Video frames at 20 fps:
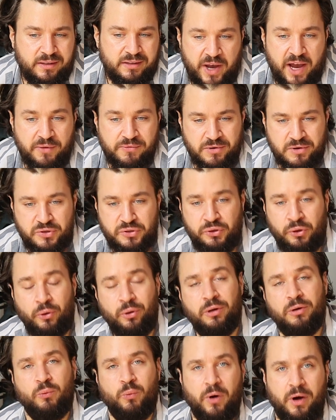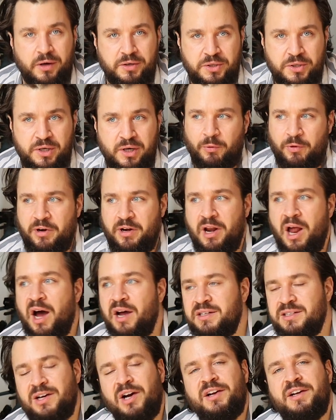we have your stolen watch, but we're
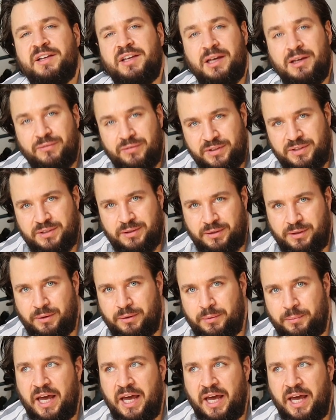not gonna give it to you.